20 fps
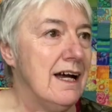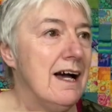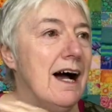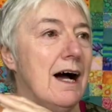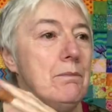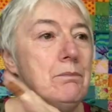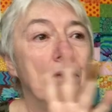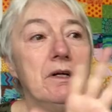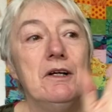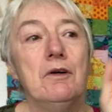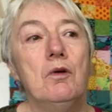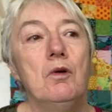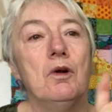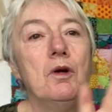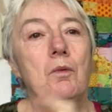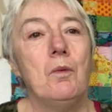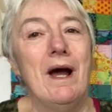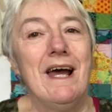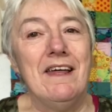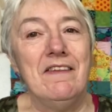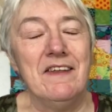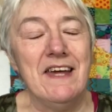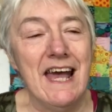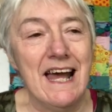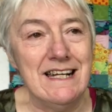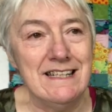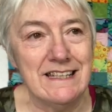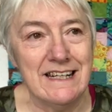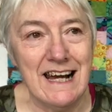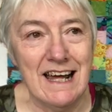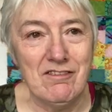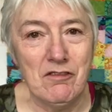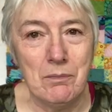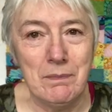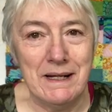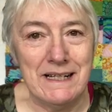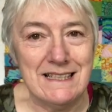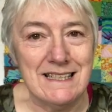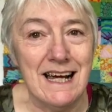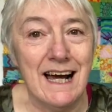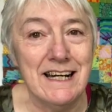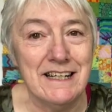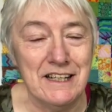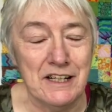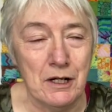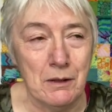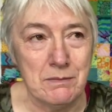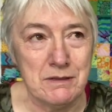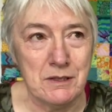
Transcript: I put it all away at the end and have a big tidy up.